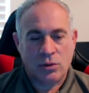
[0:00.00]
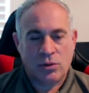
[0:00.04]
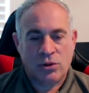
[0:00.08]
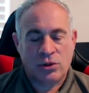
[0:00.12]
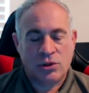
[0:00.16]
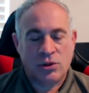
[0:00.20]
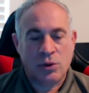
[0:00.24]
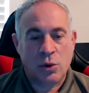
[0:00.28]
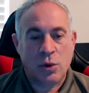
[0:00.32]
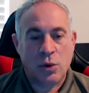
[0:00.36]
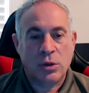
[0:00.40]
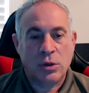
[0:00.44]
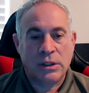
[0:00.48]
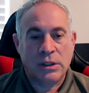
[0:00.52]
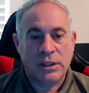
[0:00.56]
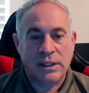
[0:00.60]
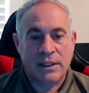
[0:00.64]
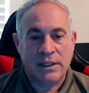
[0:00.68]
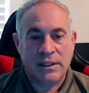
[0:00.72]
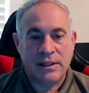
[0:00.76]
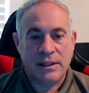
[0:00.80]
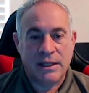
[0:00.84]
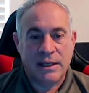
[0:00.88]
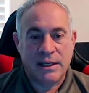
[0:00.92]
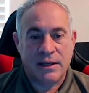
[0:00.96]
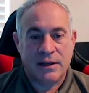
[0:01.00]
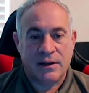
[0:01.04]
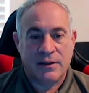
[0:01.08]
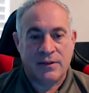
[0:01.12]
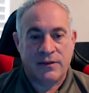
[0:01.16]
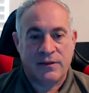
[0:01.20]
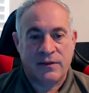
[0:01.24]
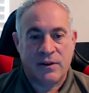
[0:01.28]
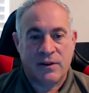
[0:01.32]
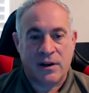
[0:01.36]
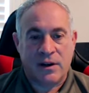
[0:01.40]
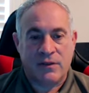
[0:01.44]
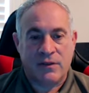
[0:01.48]
sorely in need
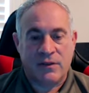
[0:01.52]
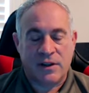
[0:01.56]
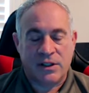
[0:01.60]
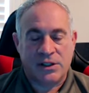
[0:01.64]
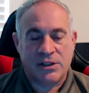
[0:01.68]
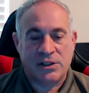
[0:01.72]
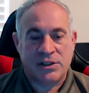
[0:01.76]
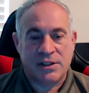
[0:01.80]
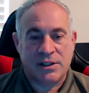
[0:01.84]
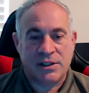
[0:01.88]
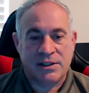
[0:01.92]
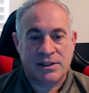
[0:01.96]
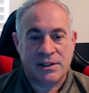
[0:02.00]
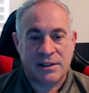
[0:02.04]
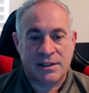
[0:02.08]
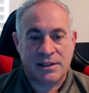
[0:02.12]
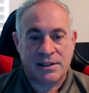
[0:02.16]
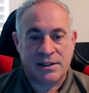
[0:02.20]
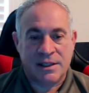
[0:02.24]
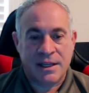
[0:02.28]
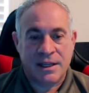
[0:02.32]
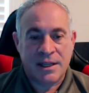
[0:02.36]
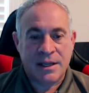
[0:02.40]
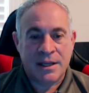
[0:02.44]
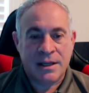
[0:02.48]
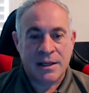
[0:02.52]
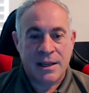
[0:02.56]
of, of assistance